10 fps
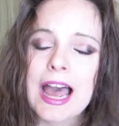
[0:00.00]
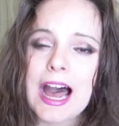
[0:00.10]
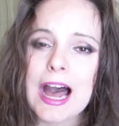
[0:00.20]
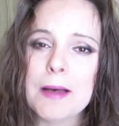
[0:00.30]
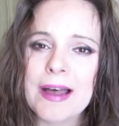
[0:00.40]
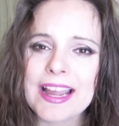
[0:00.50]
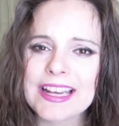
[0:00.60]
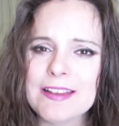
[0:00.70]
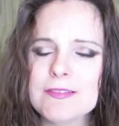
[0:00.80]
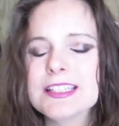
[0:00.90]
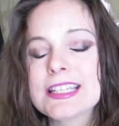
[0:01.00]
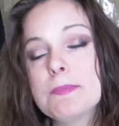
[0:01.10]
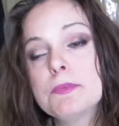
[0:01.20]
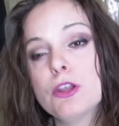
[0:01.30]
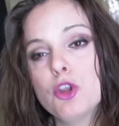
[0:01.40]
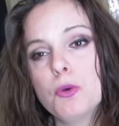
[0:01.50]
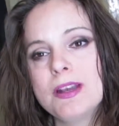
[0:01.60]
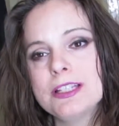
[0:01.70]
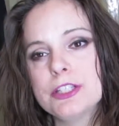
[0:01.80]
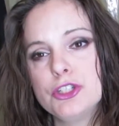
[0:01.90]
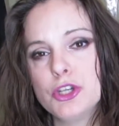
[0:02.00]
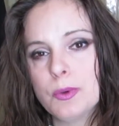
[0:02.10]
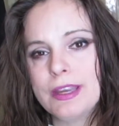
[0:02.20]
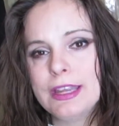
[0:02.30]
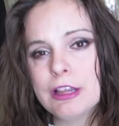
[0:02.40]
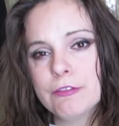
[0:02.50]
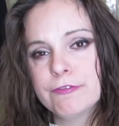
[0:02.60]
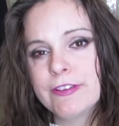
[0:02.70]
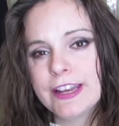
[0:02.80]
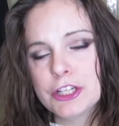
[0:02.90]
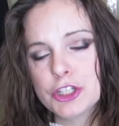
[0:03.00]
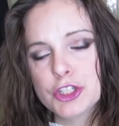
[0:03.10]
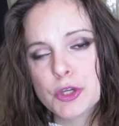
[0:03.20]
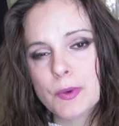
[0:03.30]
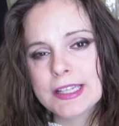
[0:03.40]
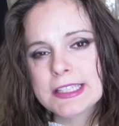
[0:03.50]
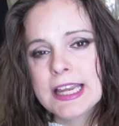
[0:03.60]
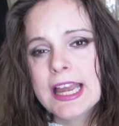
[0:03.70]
I can even skip the luminous, dewy finish to it